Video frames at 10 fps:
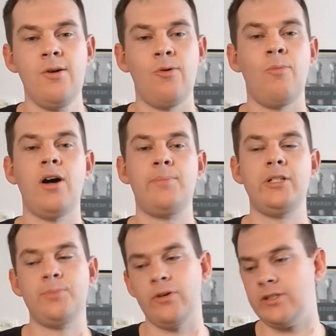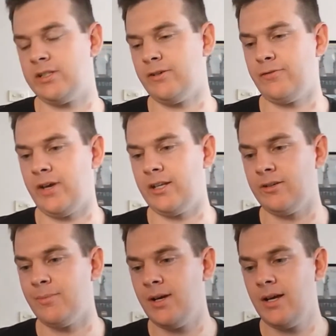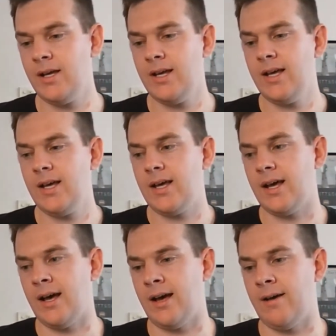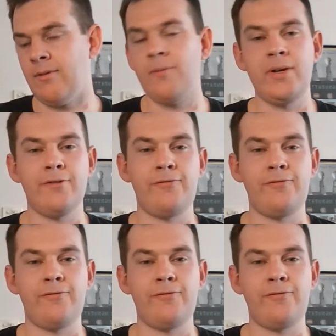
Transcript: or my Pittsburgh Steeler fandom. I've been a